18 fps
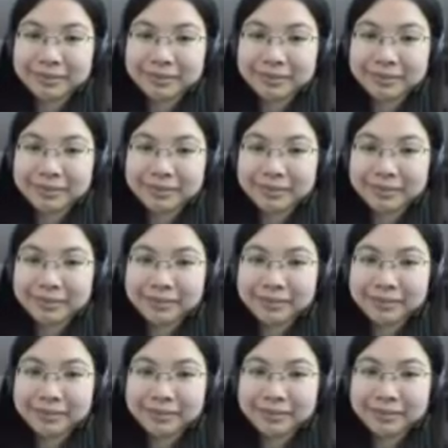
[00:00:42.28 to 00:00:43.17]

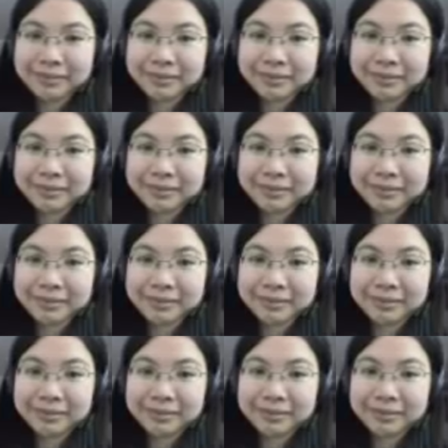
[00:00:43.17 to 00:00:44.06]

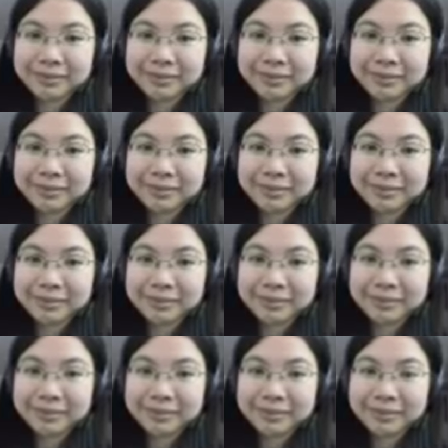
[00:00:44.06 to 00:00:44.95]

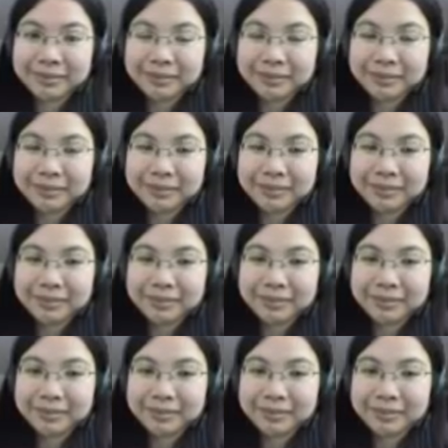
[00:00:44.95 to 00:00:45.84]

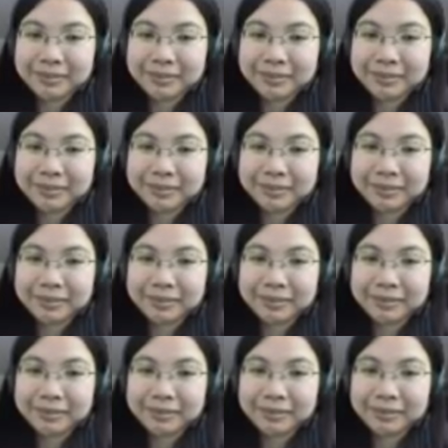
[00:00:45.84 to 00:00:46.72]

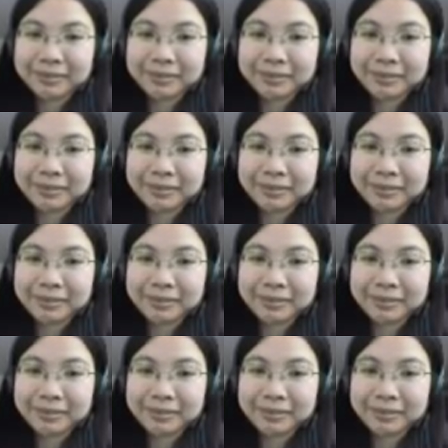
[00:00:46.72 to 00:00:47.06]
(silent)